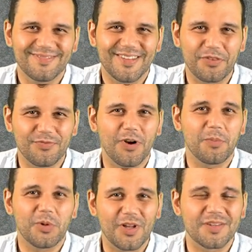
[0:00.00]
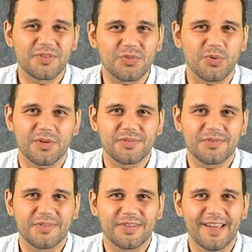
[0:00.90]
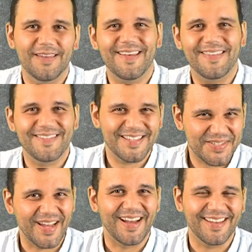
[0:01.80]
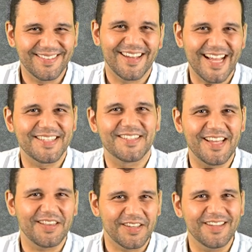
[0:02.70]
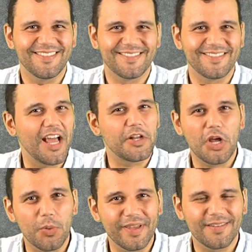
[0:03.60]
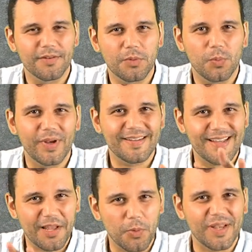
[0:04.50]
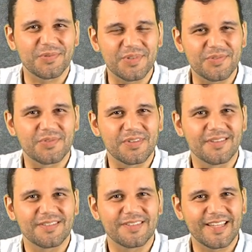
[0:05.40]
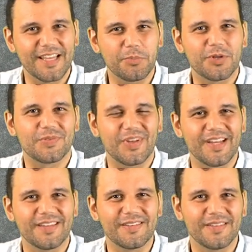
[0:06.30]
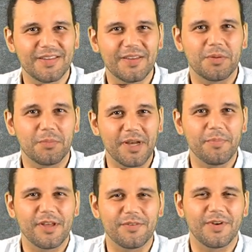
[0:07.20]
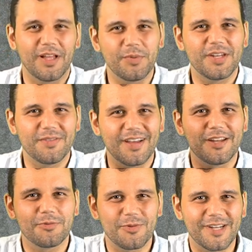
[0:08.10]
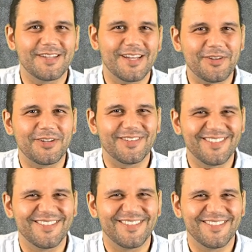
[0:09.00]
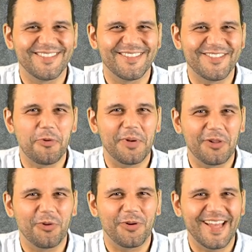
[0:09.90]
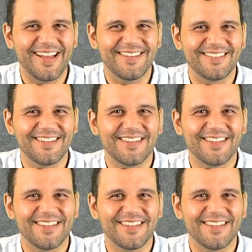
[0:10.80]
that the farmer lost his horse and that this guy accidentally, not knowing, ran down a racist to get a book signed by a pedophile when he thought he was running down a Nobel laureate